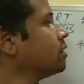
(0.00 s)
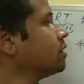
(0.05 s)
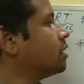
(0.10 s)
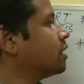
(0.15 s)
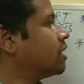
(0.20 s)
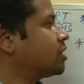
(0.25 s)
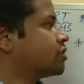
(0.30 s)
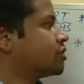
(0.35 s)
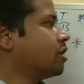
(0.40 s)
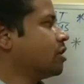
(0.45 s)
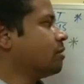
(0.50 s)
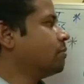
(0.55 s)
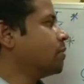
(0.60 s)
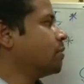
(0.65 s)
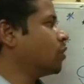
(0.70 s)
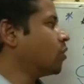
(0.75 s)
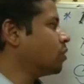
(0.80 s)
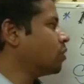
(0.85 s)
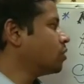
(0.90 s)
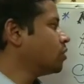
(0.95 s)
rational
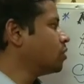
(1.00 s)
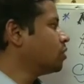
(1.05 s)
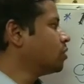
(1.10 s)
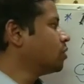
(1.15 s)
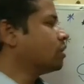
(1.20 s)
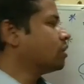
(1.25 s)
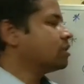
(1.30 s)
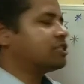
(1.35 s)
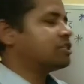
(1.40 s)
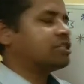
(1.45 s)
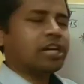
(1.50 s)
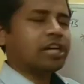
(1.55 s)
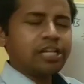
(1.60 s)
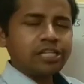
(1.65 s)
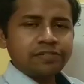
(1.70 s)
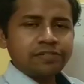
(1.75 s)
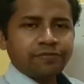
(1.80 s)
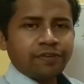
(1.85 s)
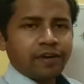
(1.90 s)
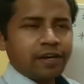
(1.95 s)
number
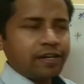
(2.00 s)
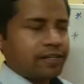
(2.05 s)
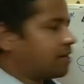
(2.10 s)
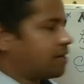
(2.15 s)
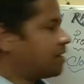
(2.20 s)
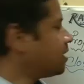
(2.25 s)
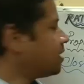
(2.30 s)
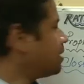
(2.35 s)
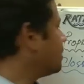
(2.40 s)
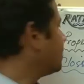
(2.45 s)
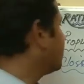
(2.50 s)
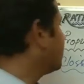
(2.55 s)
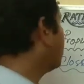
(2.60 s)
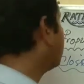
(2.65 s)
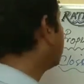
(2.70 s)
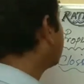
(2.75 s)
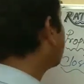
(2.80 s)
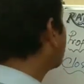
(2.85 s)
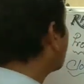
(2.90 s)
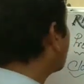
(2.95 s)
satisfy the
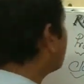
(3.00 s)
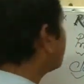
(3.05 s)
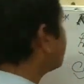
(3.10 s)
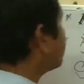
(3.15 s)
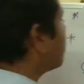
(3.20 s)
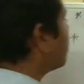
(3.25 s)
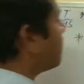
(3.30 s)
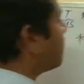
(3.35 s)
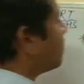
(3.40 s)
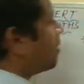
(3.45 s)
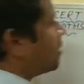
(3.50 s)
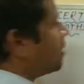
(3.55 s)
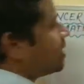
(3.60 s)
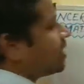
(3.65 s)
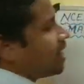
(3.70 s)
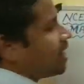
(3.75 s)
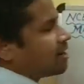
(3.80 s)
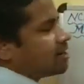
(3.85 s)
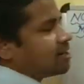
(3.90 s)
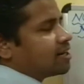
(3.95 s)
closure property
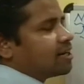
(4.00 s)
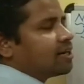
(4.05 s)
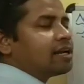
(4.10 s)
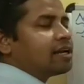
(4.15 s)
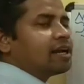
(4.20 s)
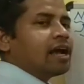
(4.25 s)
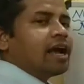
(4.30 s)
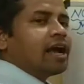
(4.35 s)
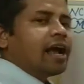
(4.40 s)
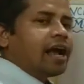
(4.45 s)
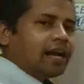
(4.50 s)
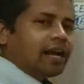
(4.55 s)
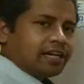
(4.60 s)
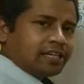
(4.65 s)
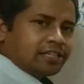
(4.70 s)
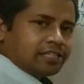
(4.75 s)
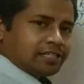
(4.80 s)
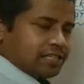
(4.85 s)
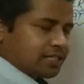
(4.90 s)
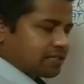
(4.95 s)
under
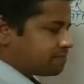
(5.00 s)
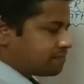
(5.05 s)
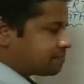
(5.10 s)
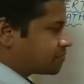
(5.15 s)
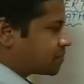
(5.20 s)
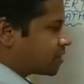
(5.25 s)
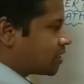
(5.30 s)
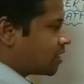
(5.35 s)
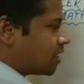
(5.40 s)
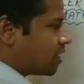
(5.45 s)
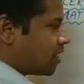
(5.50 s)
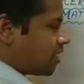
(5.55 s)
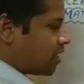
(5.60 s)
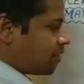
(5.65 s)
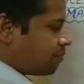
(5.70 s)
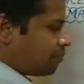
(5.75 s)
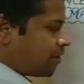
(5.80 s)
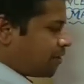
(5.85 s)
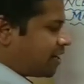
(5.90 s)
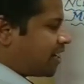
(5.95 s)
addition.
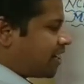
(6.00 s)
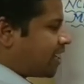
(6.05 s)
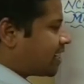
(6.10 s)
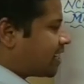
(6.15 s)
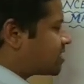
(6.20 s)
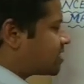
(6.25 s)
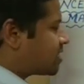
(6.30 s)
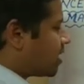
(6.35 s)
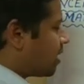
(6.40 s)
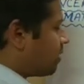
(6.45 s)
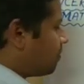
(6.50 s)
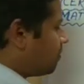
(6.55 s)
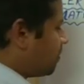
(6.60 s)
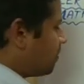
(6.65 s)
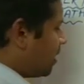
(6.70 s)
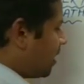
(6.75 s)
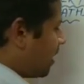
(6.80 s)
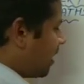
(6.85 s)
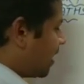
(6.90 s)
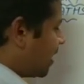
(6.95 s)
If we take some
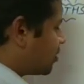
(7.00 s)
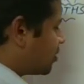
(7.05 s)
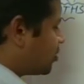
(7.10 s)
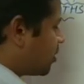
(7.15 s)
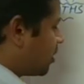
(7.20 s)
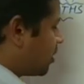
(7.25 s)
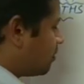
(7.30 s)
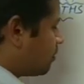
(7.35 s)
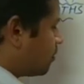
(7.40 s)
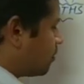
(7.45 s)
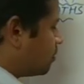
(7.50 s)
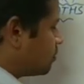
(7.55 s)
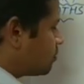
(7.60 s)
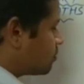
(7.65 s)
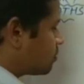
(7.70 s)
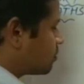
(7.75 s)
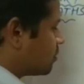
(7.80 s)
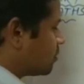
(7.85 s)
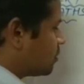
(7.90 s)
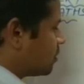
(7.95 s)

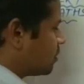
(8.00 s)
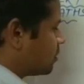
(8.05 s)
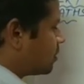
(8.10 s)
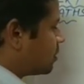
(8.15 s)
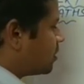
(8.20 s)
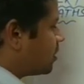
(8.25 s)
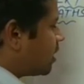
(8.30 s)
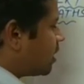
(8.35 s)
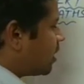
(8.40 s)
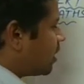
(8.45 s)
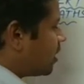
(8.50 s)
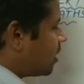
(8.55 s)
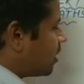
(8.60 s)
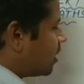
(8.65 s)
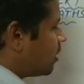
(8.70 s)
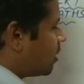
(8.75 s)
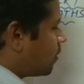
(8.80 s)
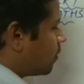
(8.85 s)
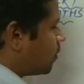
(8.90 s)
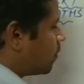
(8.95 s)
examples, then
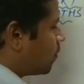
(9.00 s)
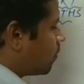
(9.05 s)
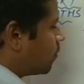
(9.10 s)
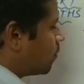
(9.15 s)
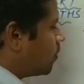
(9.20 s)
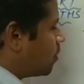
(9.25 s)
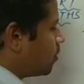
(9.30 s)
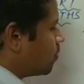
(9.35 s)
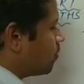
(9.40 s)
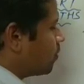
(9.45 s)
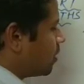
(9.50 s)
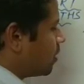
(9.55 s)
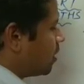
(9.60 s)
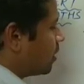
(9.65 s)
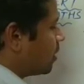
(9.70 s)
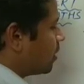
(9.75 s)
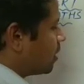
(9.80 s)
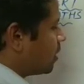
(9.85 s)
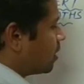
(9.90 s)
we will